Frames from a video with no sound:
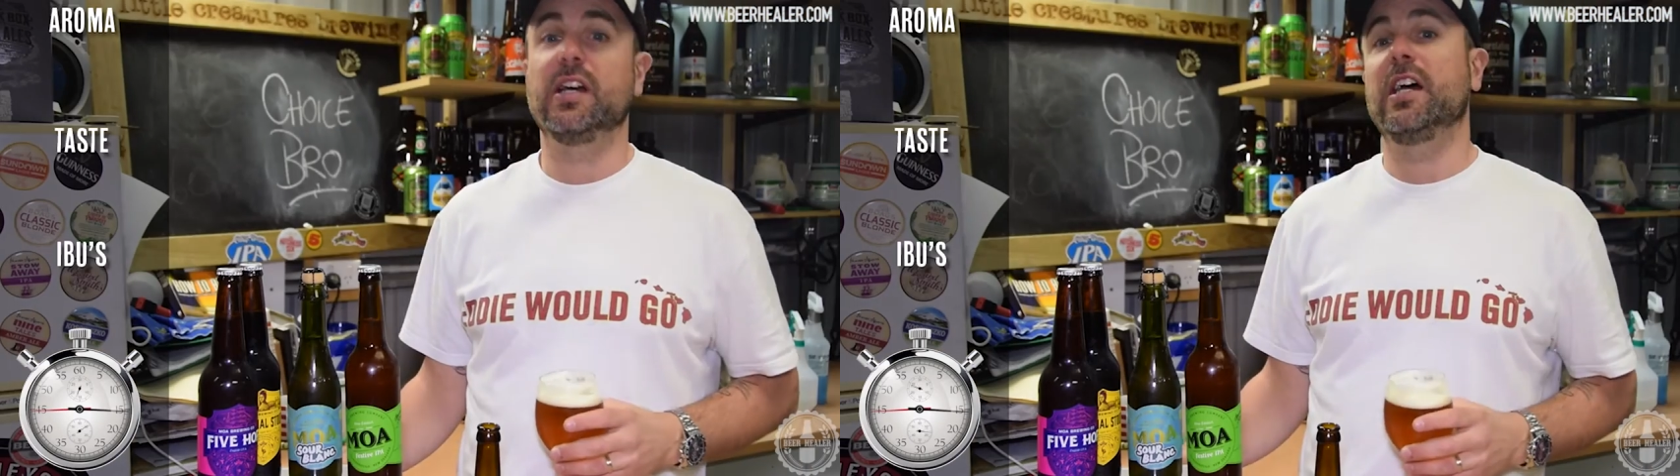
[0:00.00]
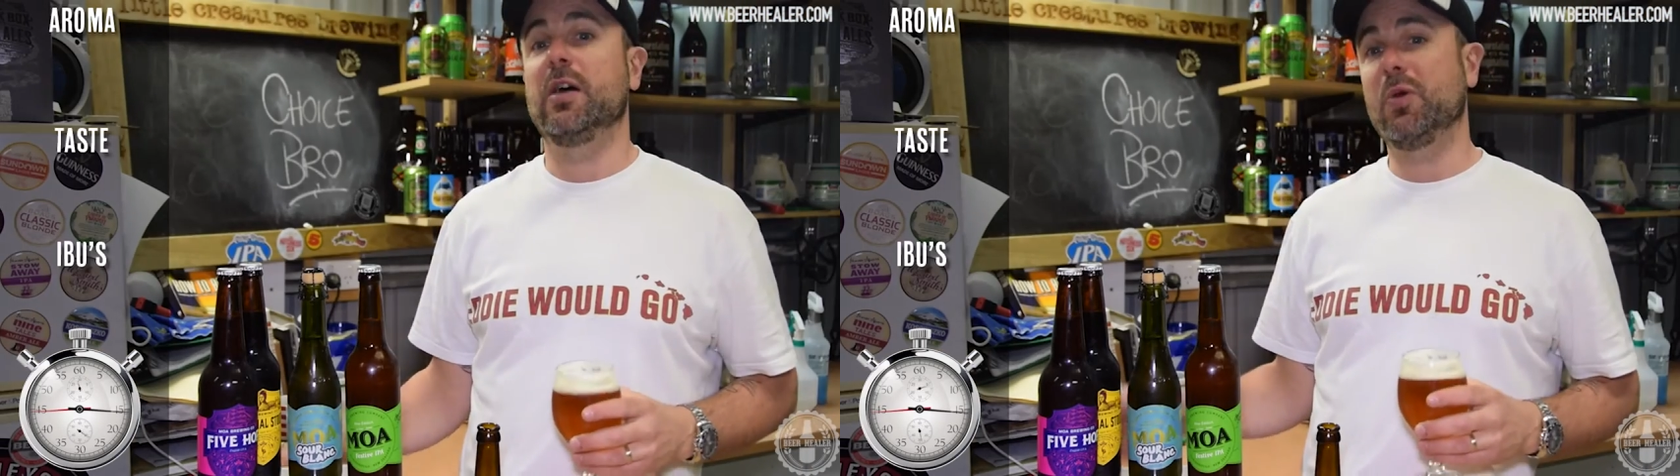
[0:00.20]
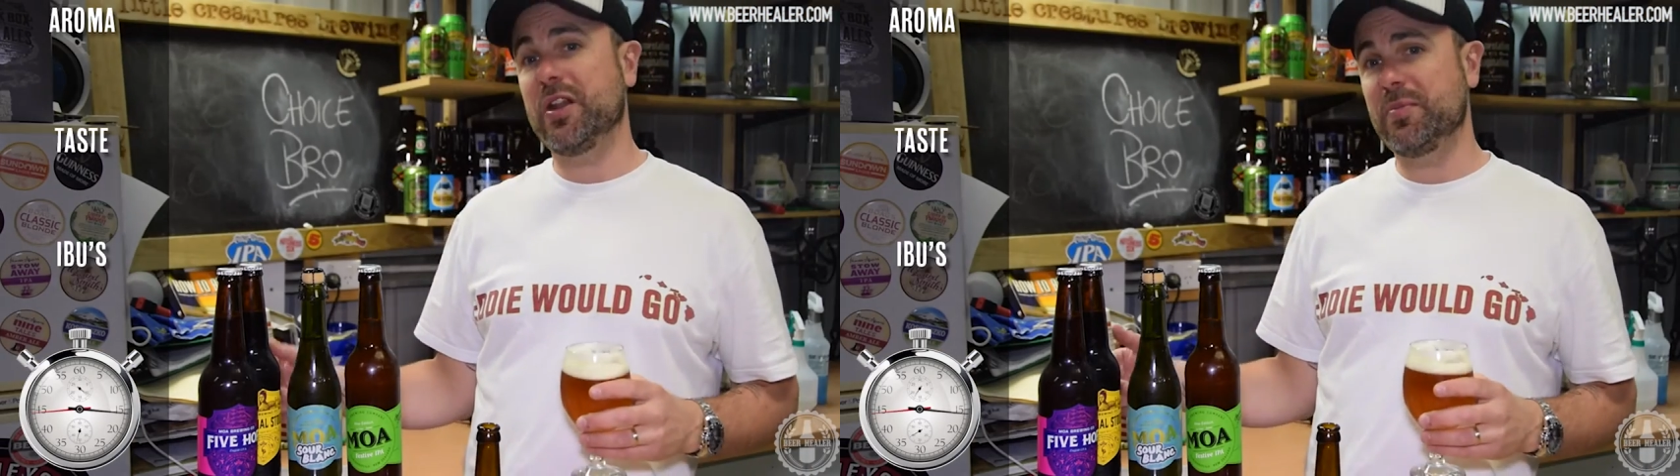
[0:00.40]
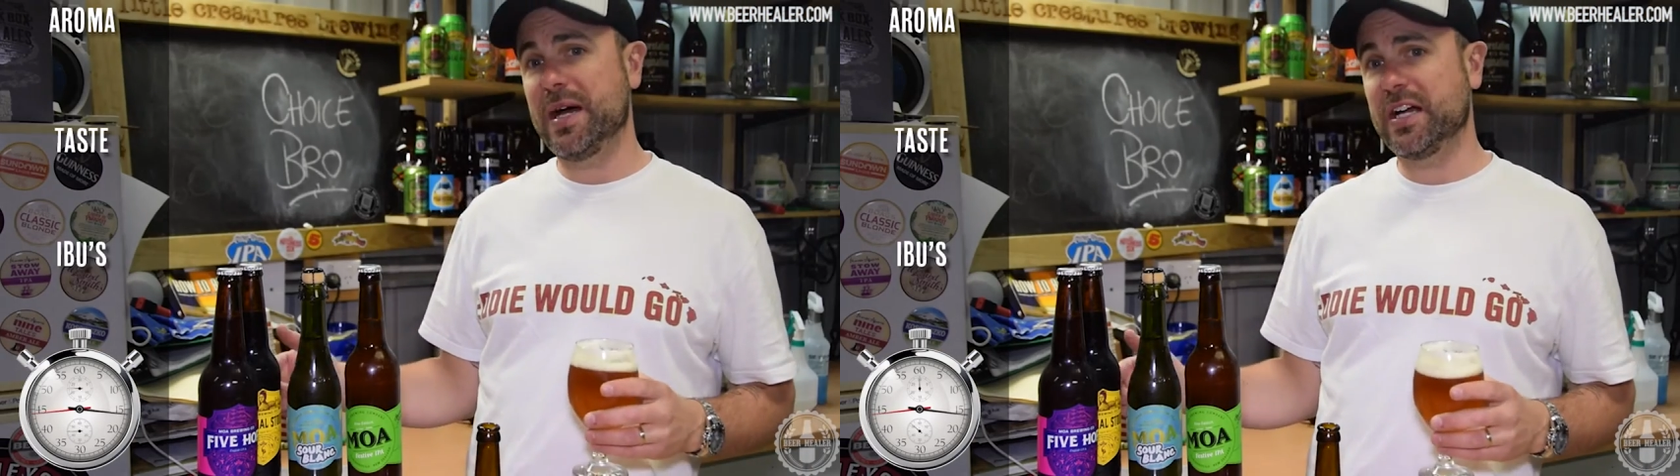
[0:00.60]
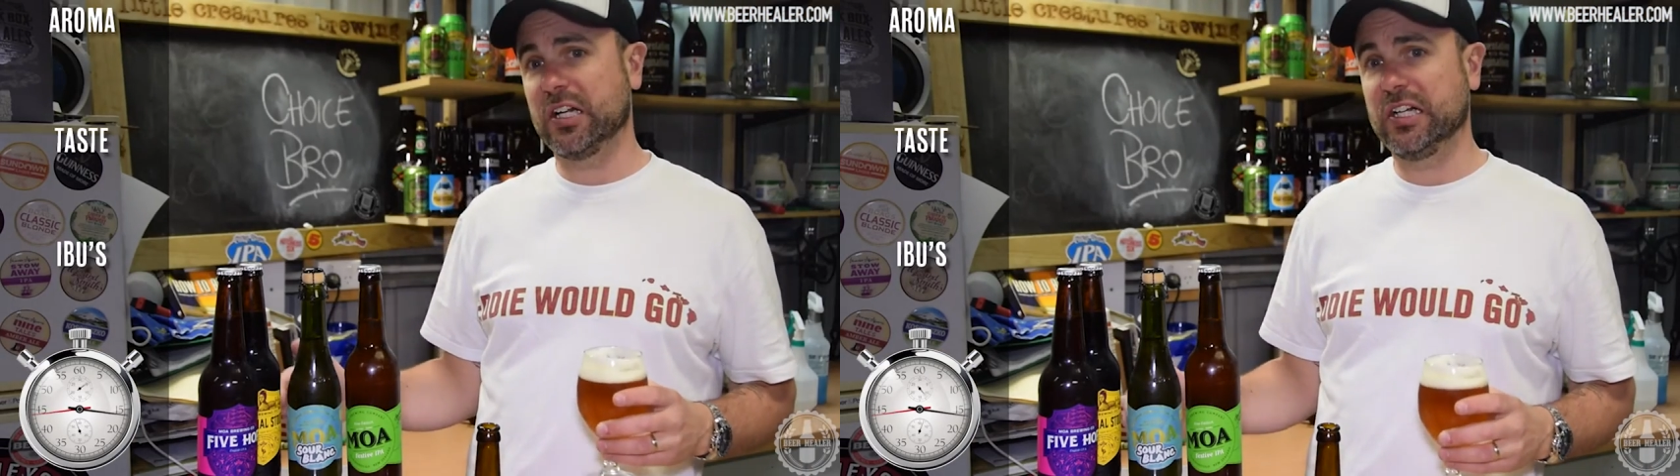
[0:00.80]
And one of the
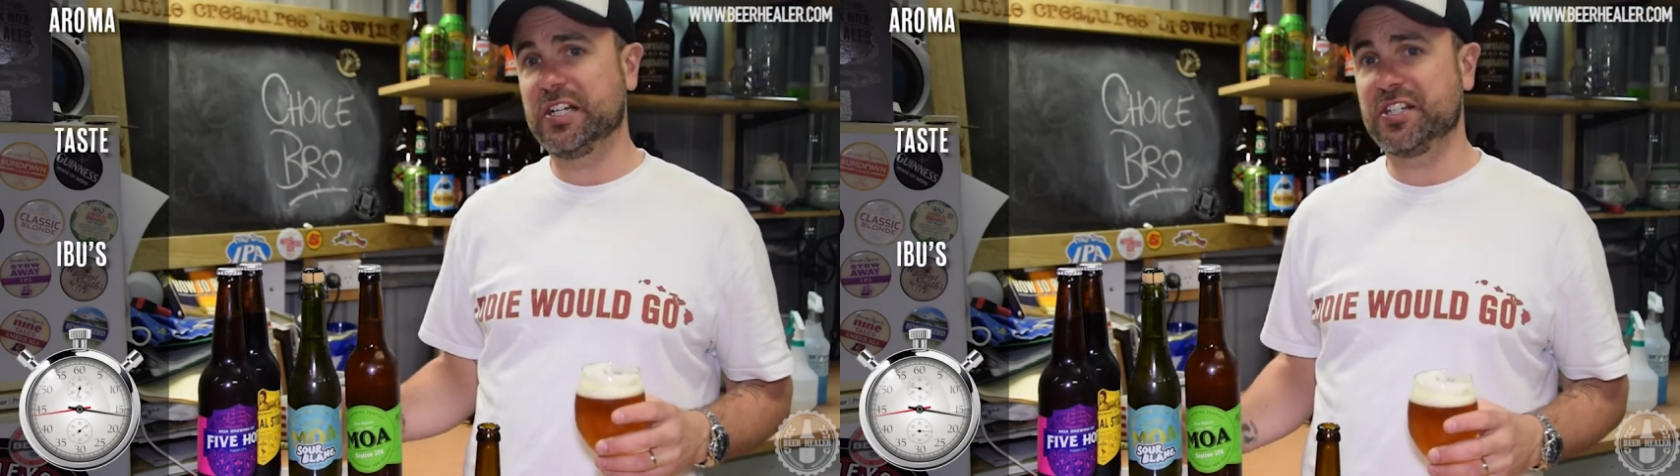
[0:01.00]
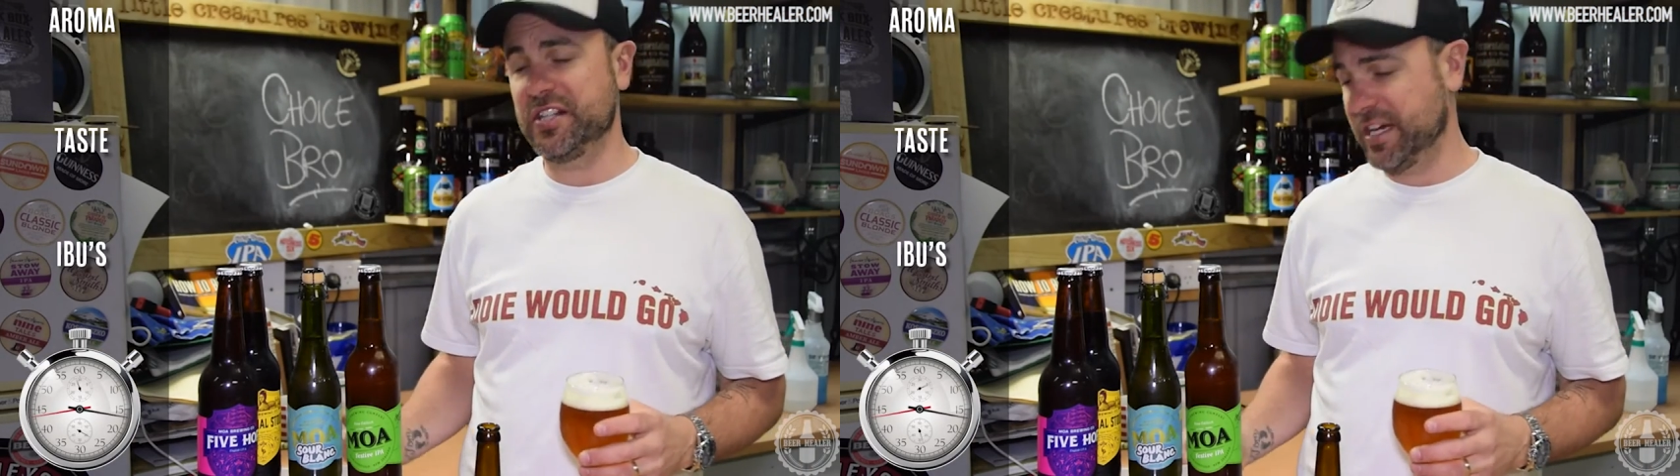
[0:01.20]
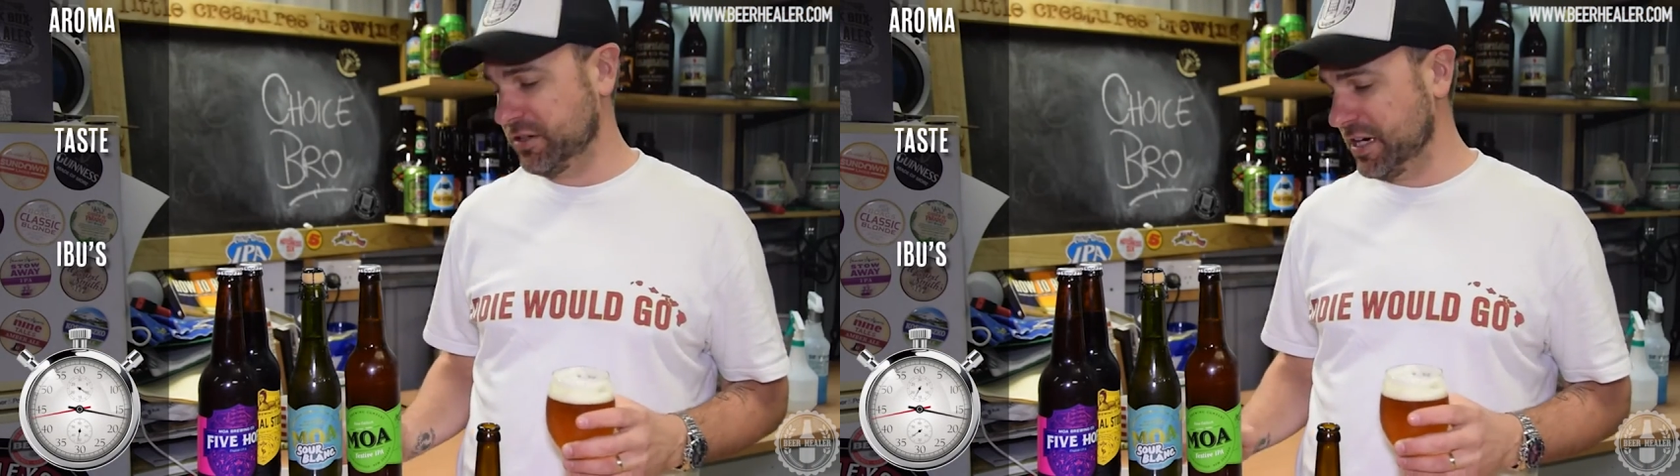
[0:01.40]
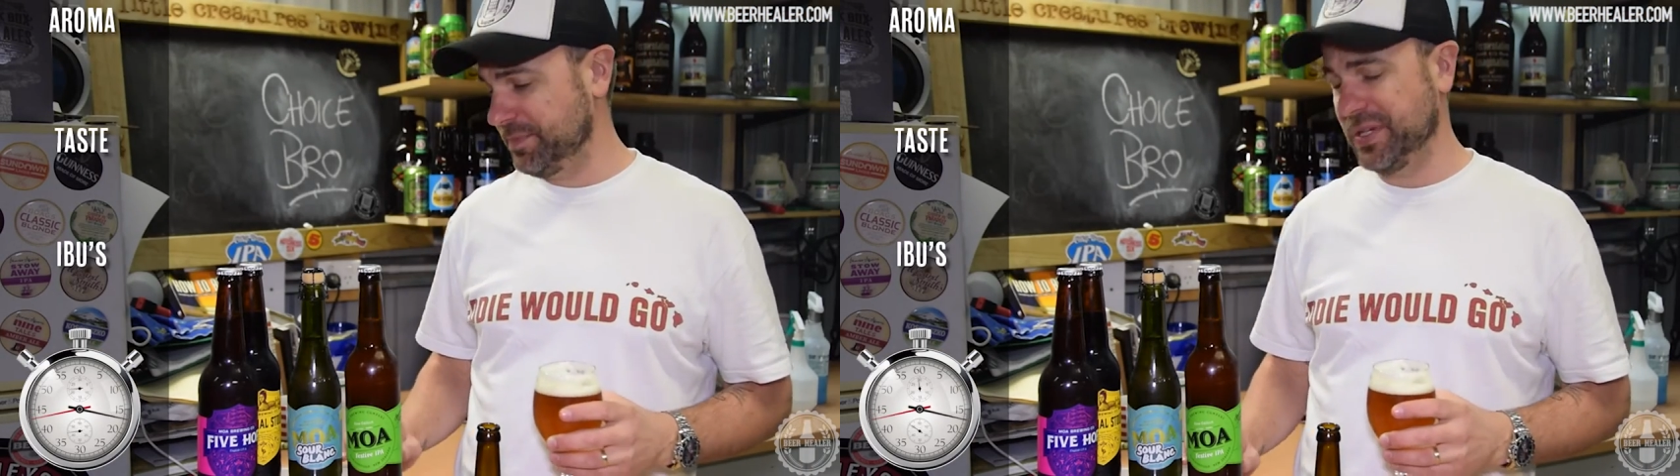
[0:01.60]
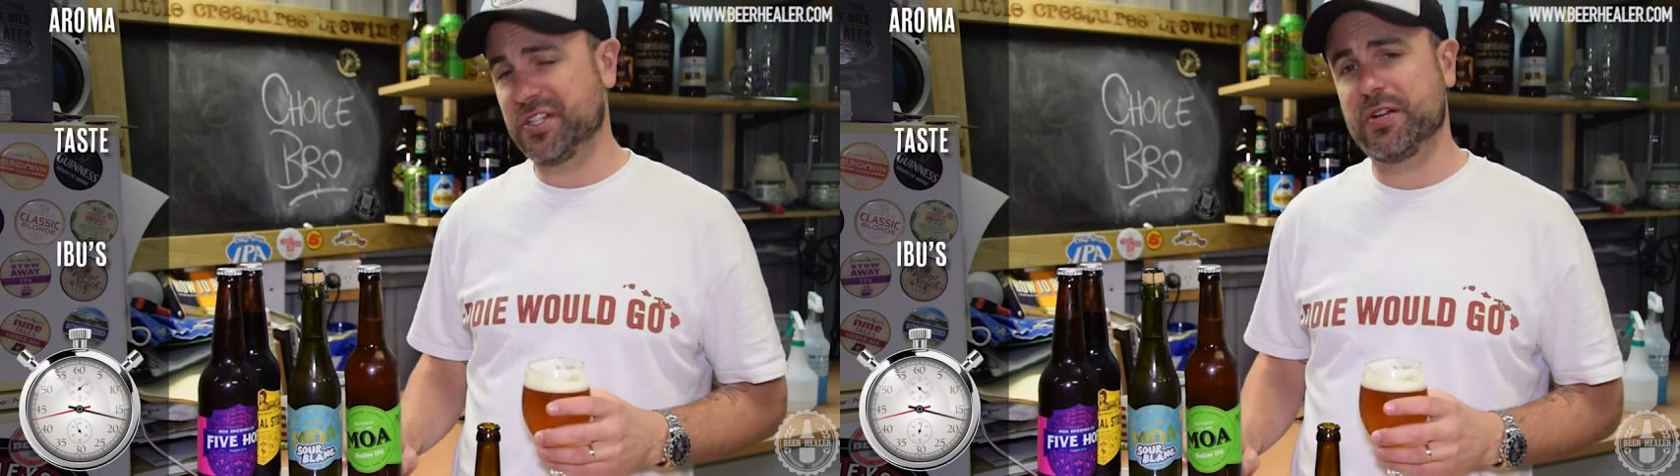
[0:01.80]
market leaders in that craft
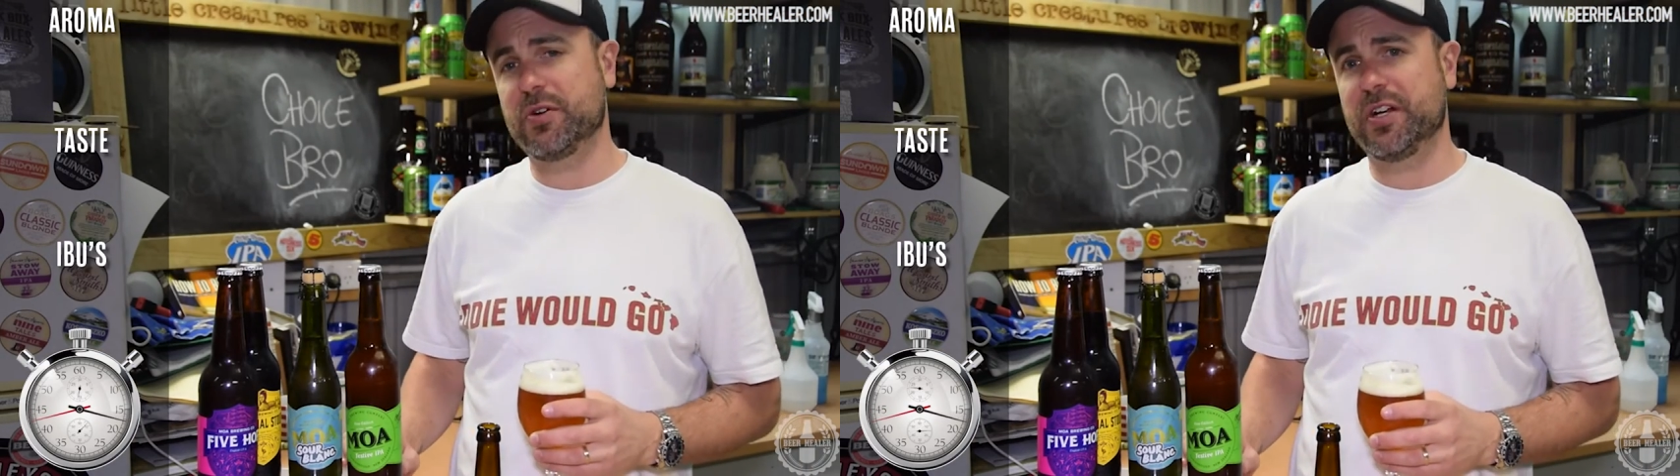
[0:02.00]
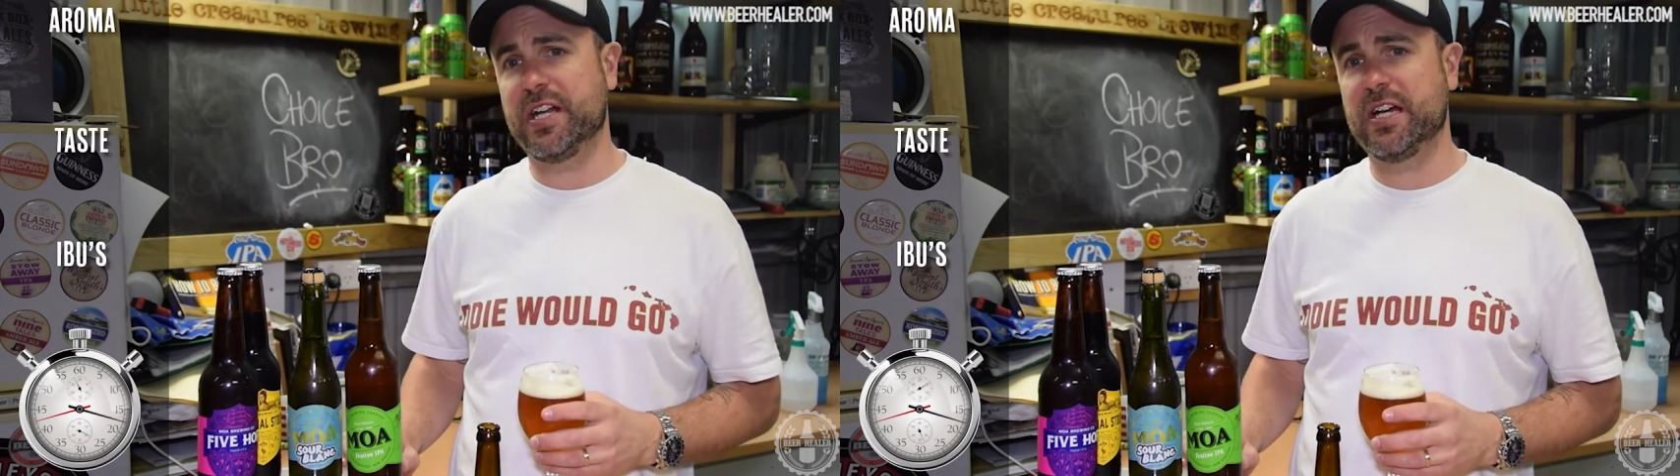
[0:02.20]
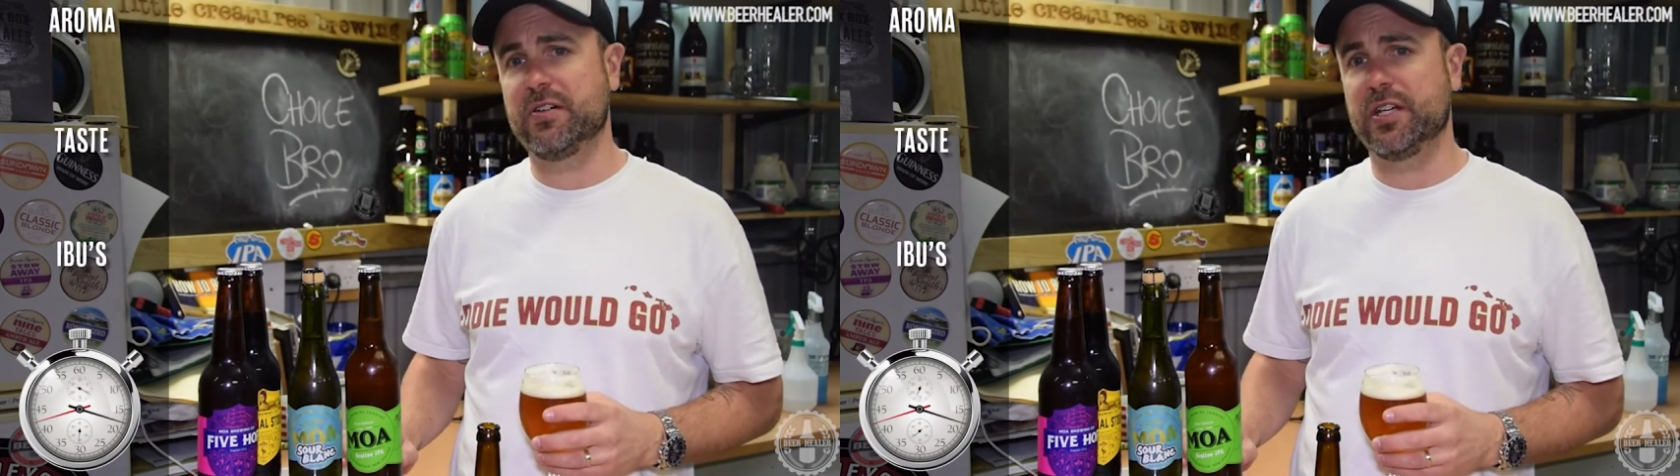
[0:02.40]
beer scene right now